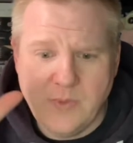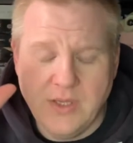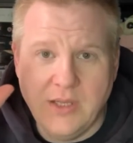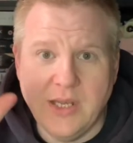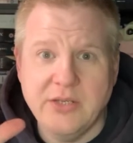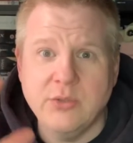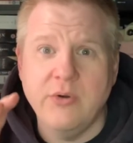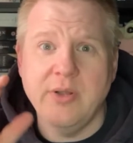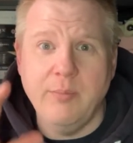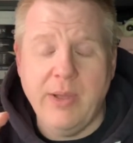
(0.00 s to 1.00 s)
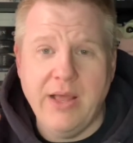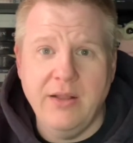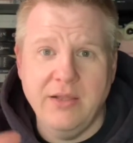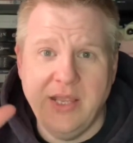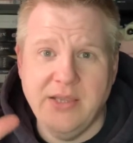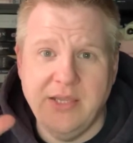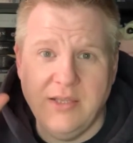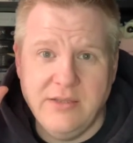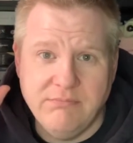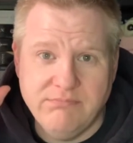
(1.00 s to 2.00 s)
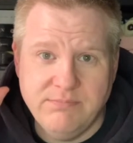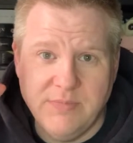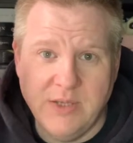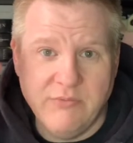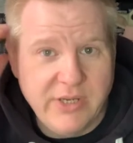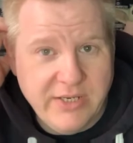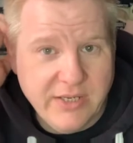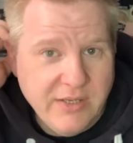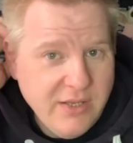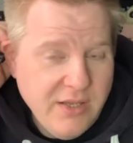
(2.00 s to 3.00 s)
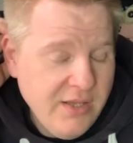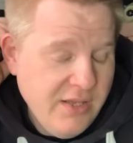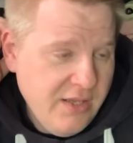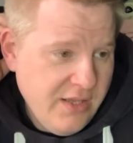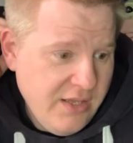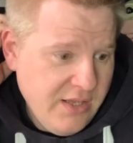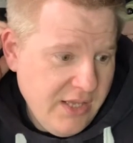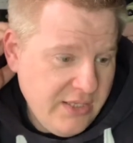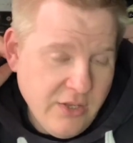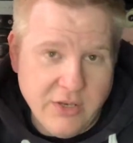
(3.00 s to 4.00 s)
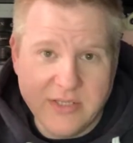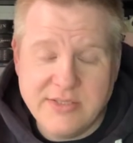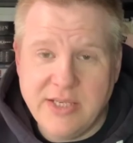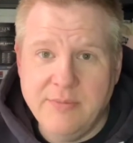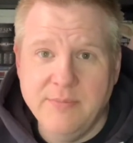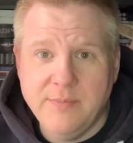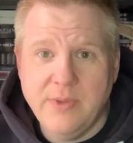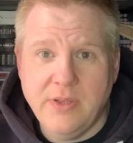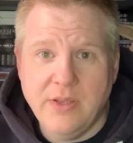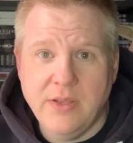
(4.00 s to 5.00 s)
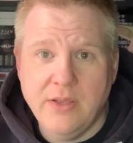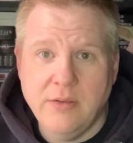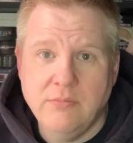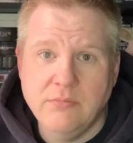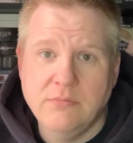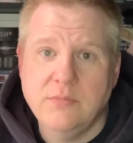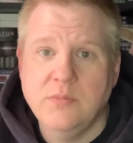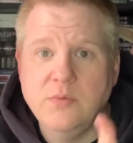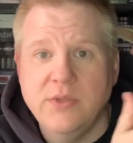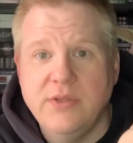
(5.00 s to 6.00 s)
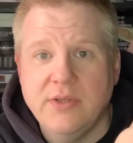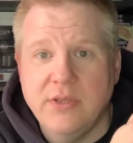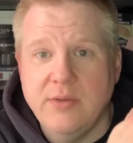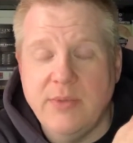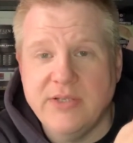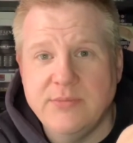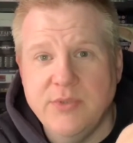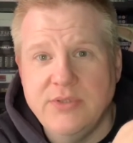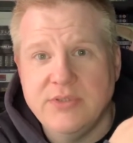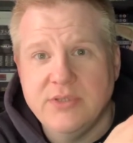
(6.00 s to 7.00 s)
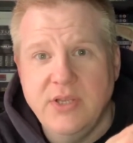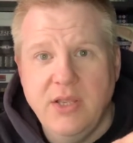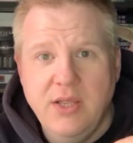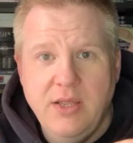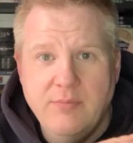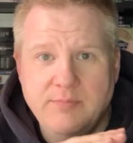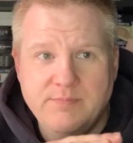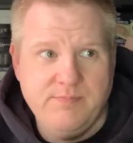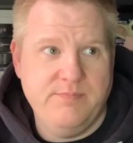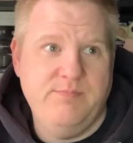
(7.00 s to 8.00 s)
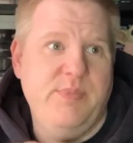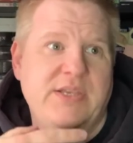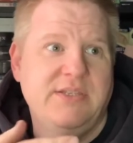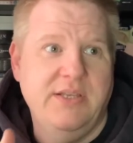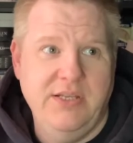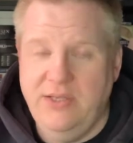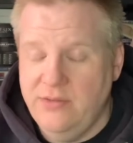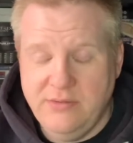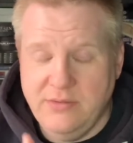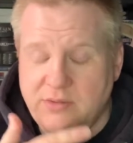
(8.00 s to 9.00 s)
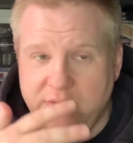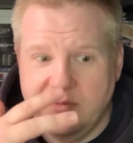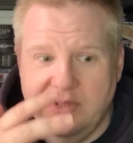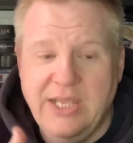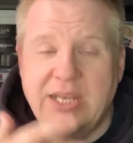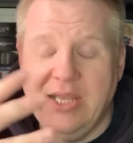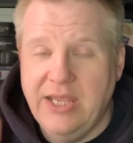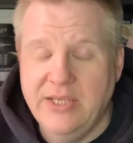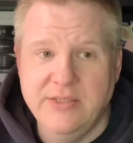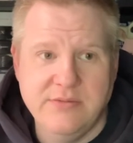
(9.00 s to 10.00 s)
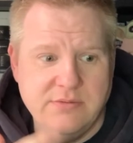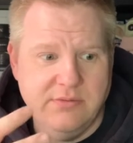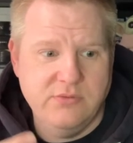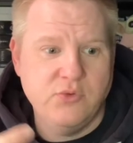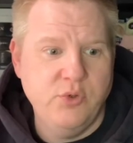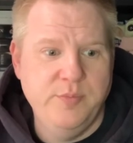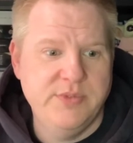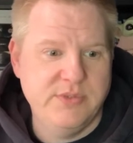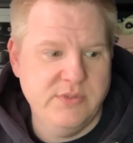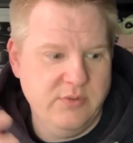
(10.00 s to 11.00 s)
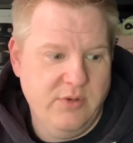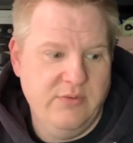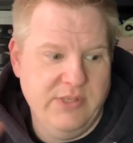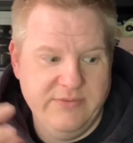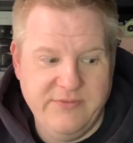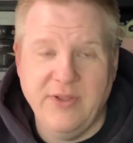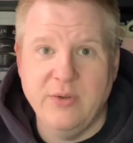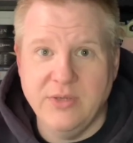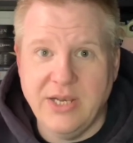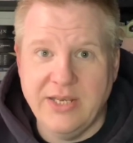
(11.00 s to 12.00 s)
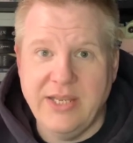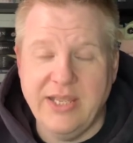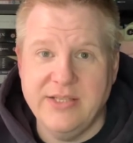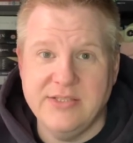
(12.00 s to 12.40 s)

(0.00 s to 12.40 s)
gladiatorial battle in the arena, in the Colosseum, with Maximus basically leading his troops, or well, fellow gladiators,